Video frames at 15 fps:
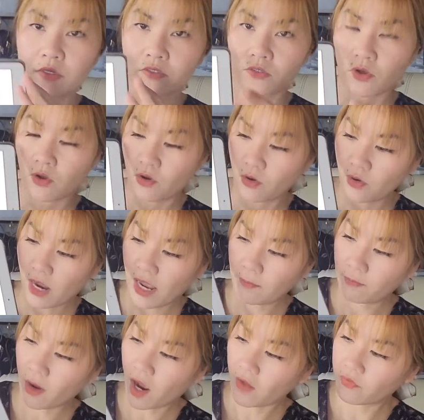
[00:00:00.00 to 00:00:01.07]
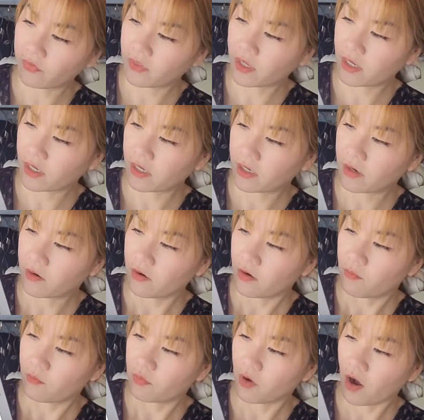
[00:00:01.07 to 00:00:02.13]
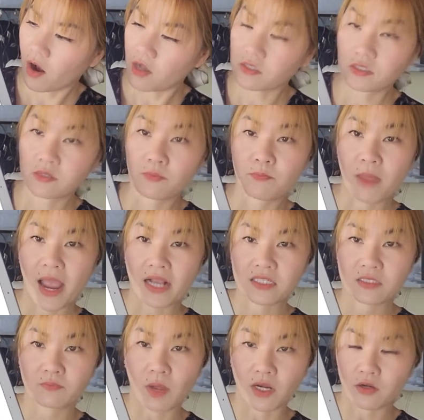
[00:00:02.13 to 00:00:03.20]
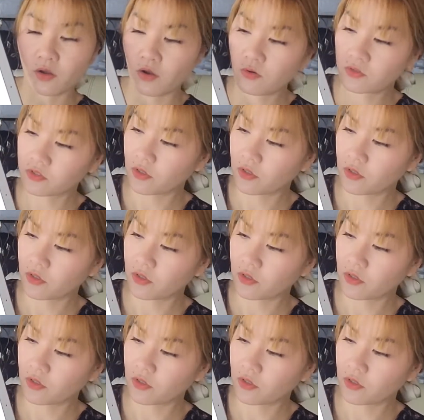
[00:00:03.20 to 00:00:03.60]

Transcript: So I bought the bronze max bundle.